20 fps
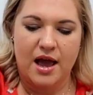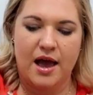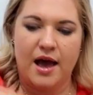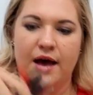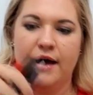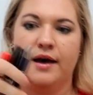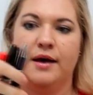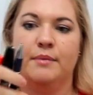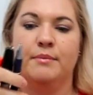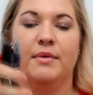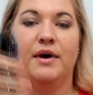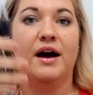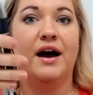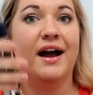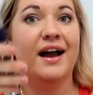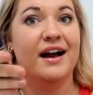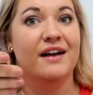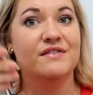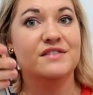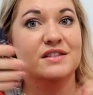Um, I
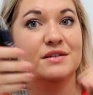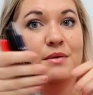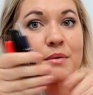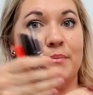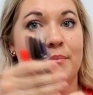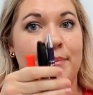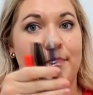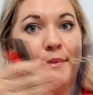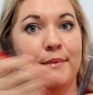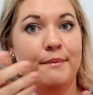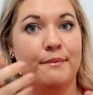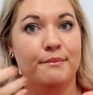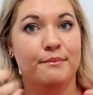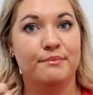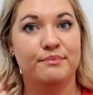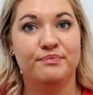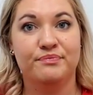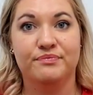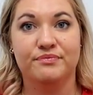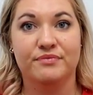have some
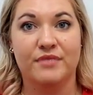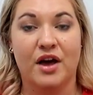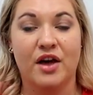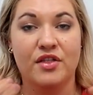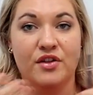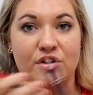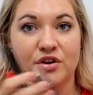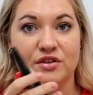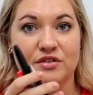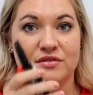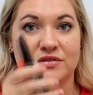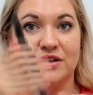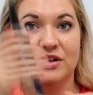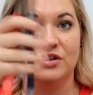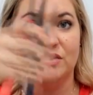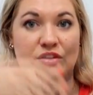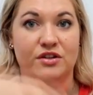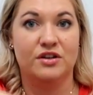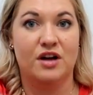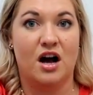other
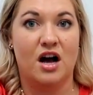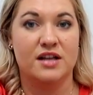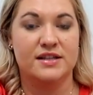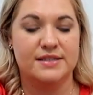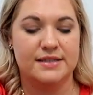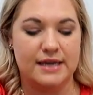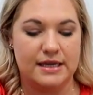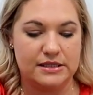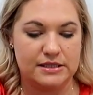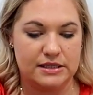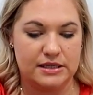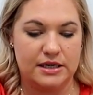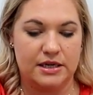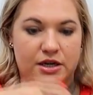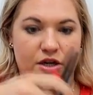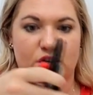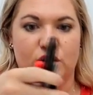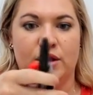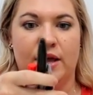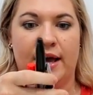little odds and ends in
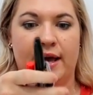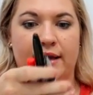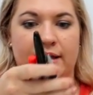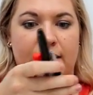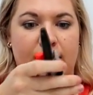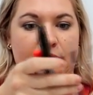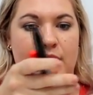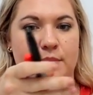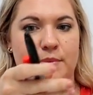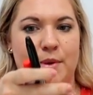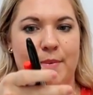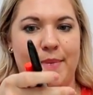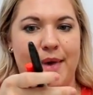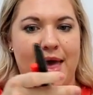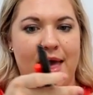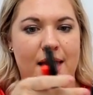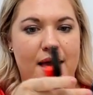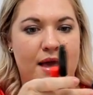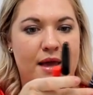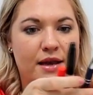here like um, a
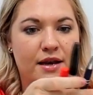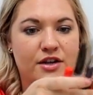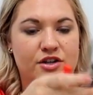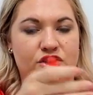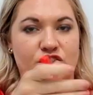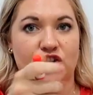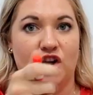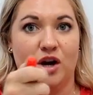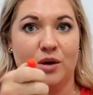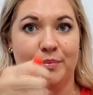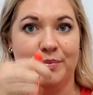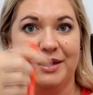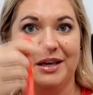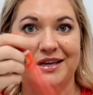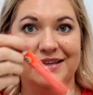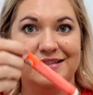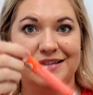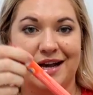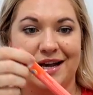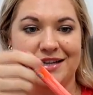pen, a
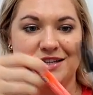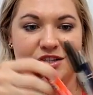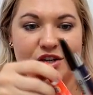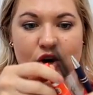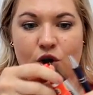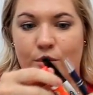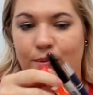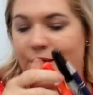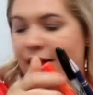Sharpie, Tide to Go